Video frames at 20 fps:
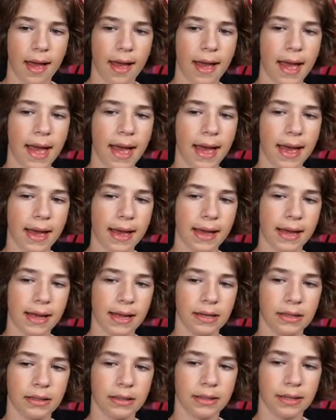
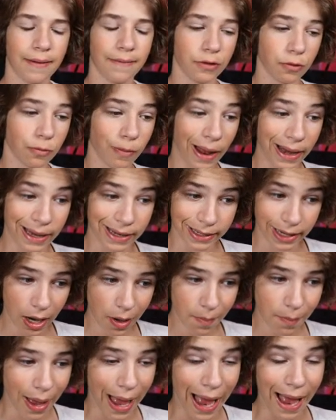And have you readied
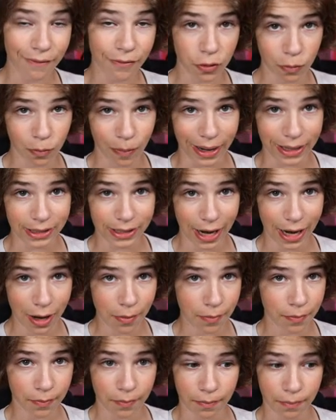up? Have you readied
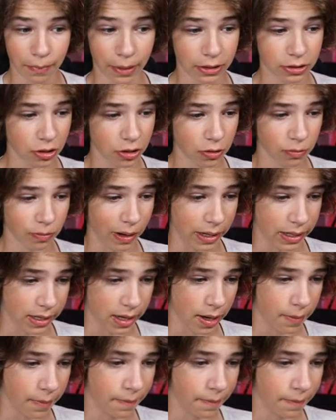up? Make sure you ready up.